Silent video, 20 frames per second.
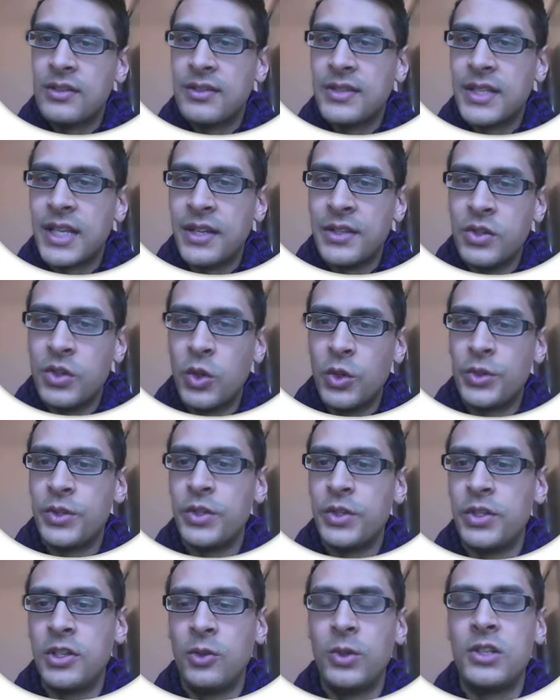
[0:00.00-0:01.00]
that's not to
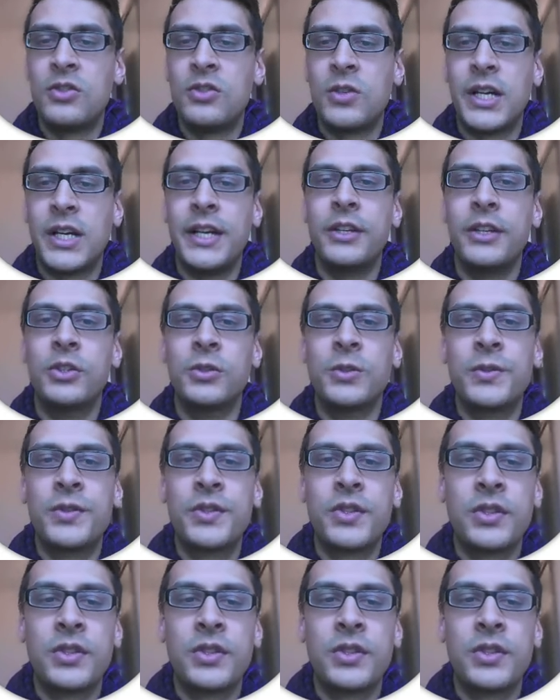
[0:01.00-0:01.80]
do with triangles.